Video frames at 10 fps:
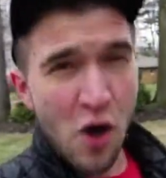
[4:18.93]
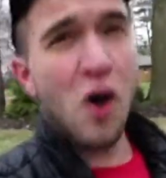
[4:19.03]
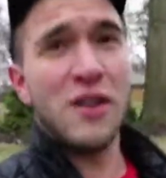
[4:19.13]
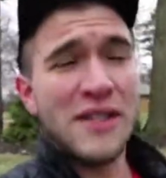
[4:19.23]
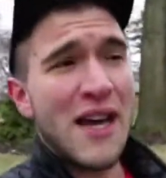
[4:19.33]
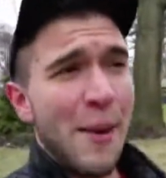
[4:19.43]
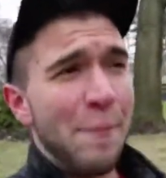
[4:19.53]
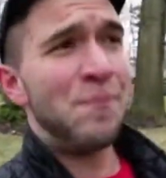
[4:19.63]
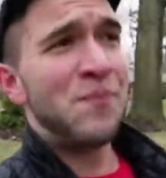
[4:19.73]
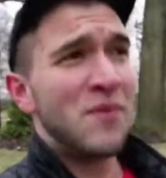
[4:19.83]
all the time.
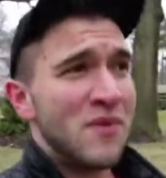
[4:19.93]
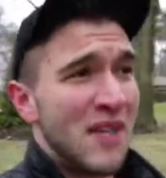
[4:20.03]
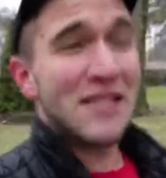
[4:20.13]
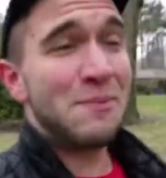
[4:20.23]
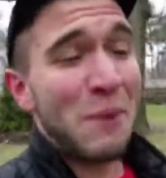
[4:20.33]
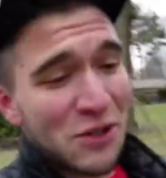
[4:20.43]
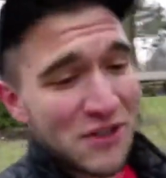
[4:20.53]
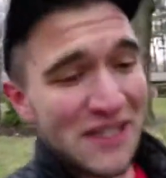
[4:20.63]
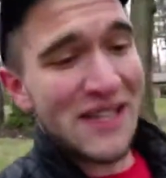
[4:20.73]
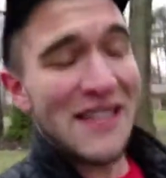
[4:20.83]
It's a
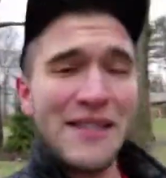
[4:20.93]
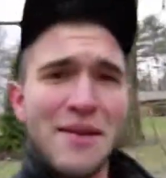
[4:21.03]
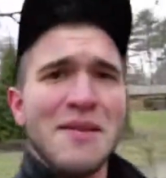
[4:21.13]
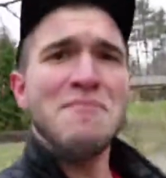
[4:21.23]
specialty lens,